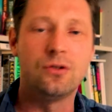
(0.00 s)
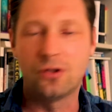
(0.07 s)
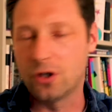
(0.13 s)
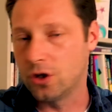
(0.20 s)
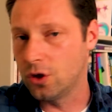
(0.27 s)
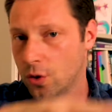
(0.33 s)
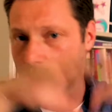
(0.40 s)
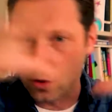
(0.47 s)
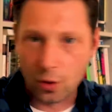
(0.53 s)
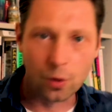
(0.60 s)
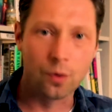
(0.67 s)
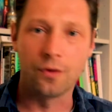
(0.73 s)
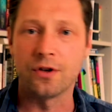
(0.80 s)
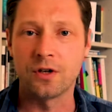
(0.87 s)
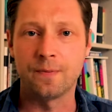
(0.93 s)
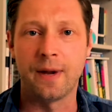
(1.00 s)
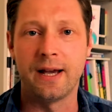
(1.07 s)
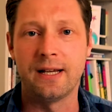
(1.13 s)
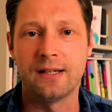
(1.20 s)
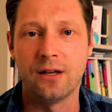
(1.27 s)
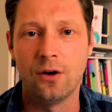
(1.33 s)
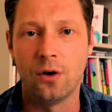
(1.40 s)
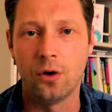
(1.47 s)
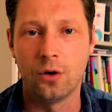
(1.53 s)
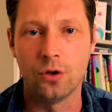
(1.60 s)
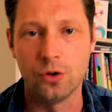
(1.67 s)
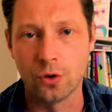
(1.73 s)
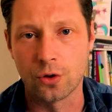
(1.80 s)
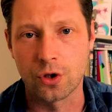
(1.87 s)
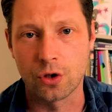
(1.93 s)
to use all the space
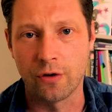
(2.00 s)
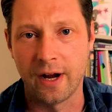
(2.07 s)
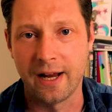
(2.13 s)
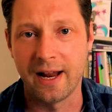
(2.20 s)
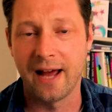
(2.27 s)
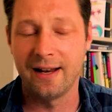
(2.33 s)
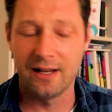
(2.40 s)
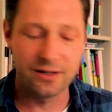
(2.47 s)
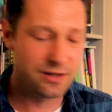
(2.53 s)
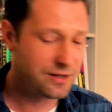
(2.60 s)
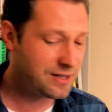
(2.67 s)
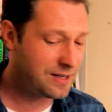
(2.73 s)
on your screen. And then just